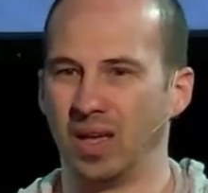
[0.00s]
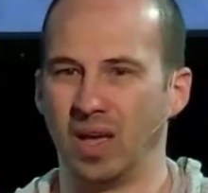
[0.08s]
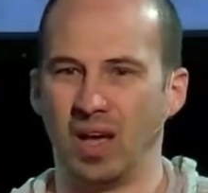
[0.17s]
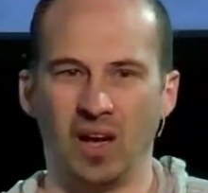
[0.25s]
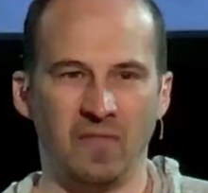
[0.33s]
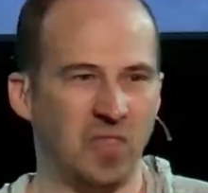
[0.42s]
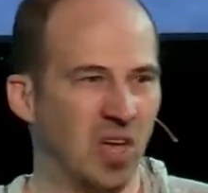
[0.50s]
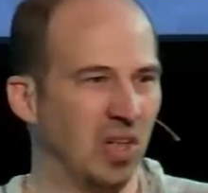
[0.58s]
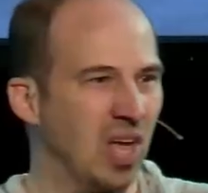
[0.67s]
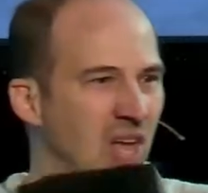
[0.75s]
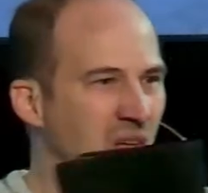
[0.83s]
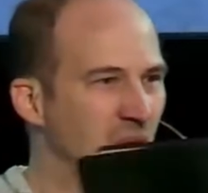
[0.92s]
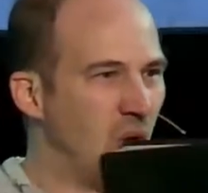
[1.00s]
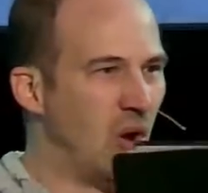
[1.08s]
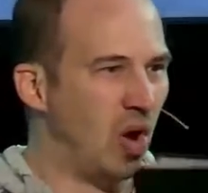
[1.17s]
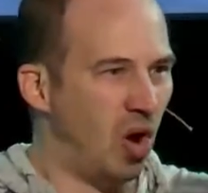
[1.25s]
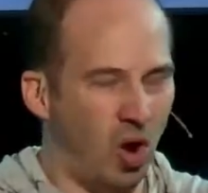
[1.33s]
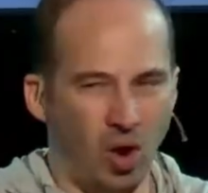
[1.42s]
of the
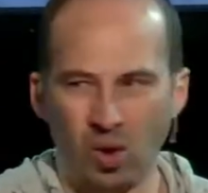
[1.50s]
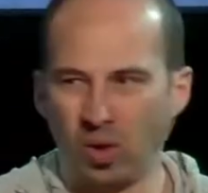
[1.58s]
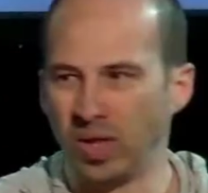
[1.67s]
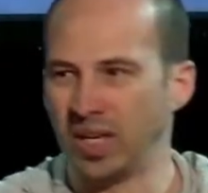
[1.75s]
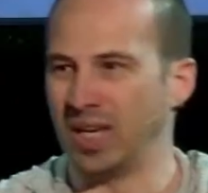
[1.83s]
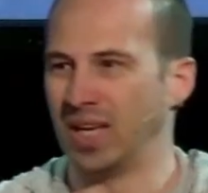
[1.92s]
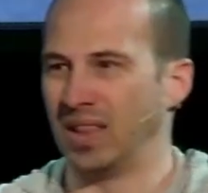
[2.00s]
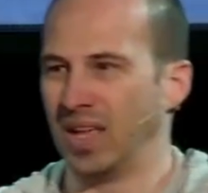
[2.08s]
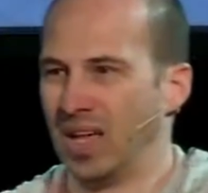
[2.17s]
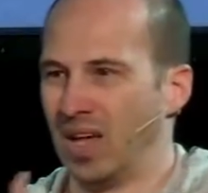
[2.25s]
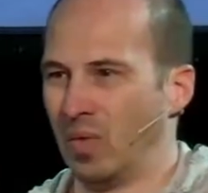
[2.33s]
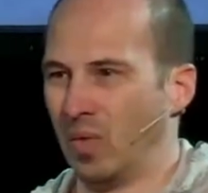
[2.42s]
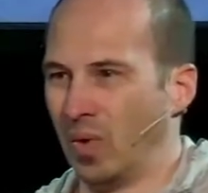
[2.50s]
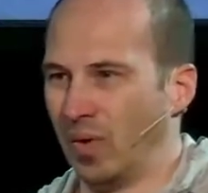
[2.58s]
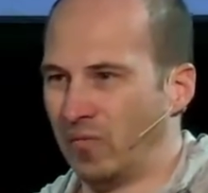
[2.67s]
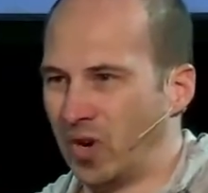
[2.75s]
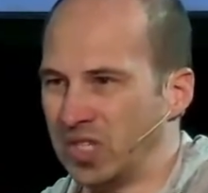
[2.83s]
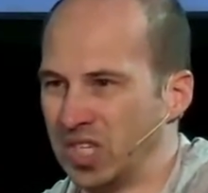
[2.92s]
holy and
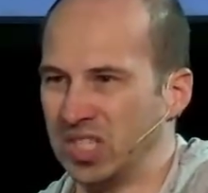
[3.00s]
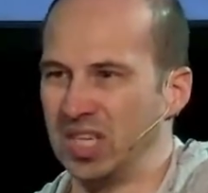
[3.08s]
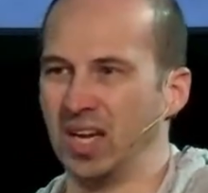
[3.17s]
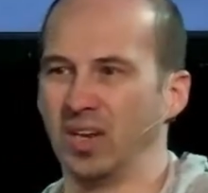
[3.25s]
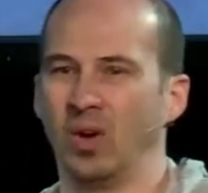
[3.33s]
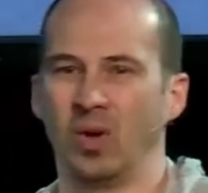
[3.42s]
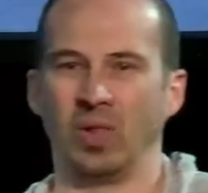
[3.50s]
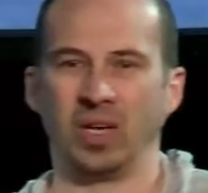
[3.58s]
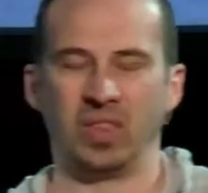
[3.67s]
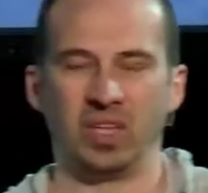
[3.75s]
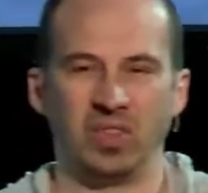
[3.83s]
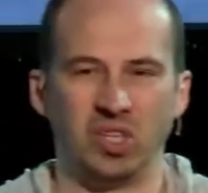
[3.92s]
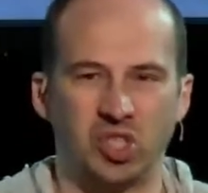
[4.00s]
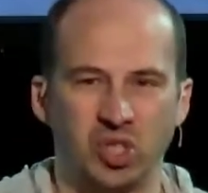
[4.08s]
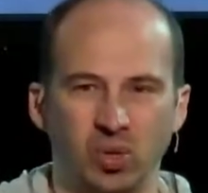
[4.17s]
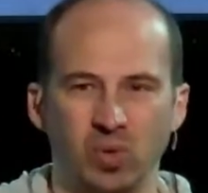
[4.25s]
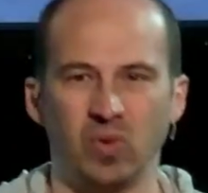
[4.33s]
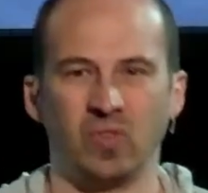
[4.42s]
versus the unholy, the
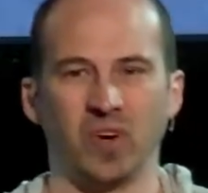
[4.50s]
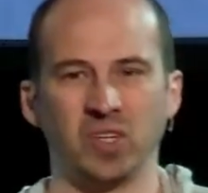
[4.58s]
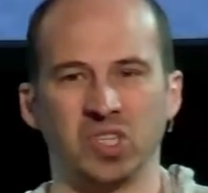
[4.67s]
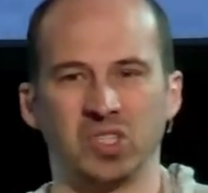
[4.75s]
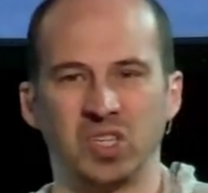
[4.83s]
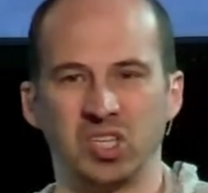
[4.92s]
Jew versus the